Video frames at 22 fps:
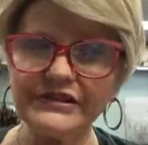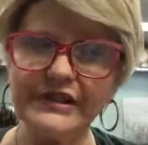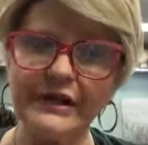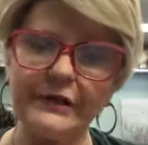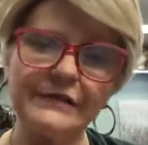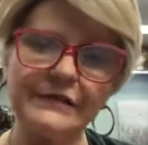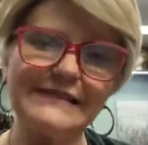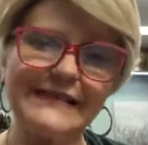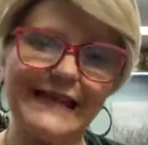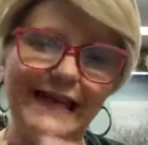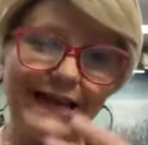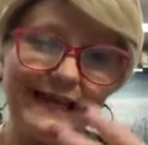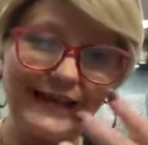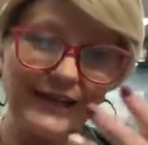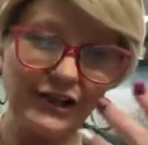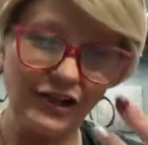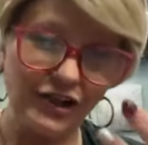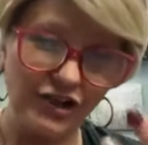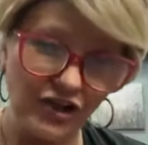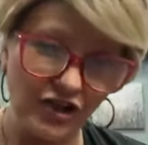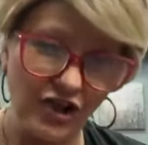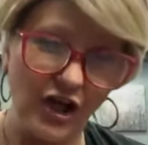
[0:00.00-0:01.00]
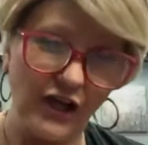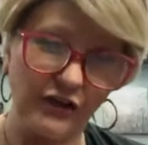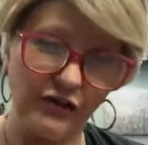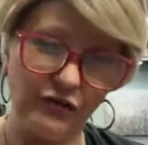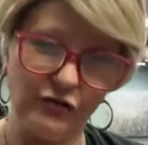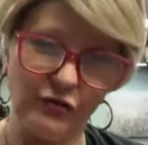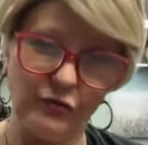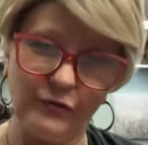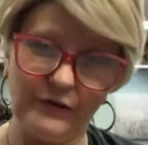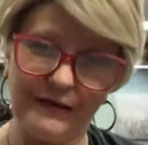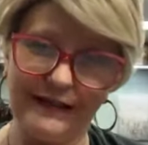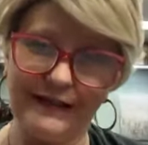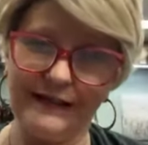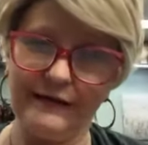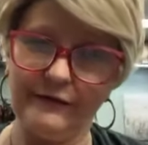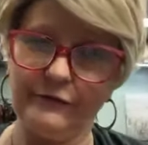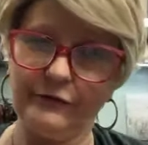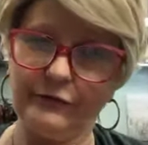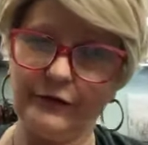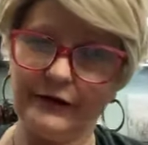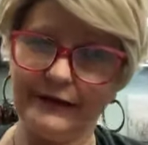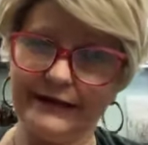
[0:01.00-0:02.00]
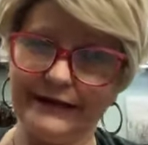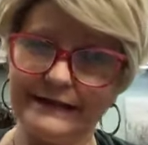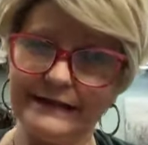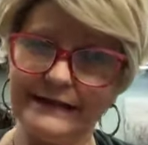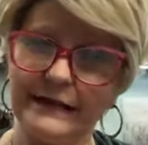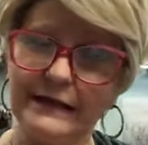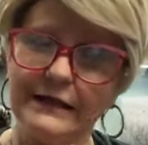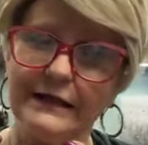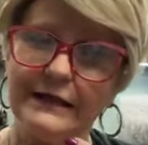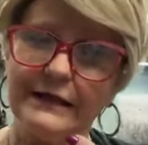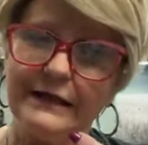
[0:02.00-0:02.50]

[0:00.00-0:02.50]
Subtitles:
They're saying not to in heat-friendly.